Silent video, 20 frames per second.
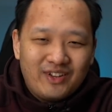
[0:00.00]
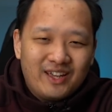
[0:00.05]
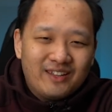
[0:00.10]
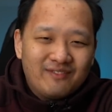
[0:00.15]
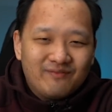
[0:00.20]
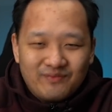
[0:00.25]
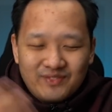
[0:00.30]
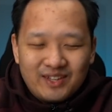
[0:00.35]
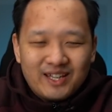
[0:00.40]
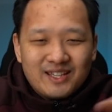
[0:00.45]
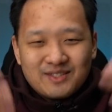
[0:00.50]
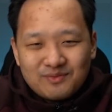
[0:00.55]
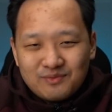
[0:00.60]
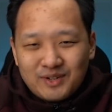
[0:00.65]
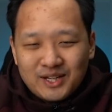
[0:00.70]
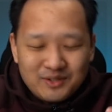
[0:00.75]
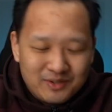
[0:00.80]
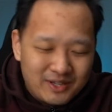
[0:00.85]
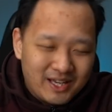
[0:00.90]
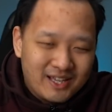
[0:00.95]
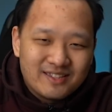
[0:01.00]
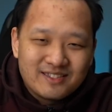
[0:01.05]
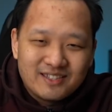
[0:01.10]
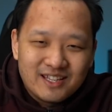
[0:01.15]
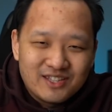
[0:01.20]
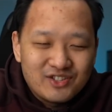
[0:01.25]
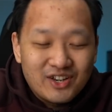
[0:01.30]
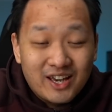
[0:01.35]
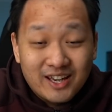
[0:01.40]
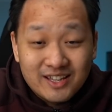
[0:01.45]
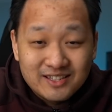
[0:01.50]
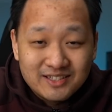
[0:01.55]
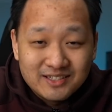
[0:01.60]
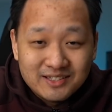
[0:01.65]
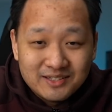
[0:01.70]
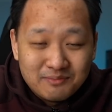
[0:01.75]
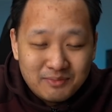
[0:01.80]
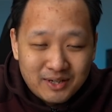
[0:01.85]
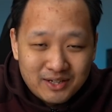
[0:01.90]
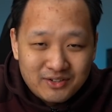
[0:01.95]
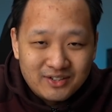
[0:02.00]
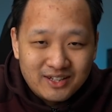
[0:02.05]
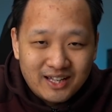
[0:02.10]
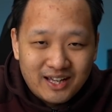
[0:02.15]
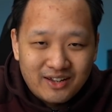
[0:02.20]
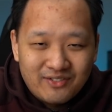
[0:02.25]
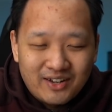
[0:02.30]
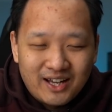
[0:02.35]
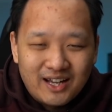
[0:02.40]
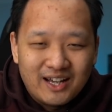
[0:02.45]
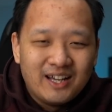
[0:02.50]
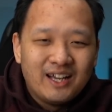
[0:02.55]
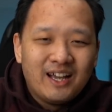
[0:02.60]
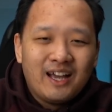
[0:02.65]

and that's why you get such excellent battery life lah.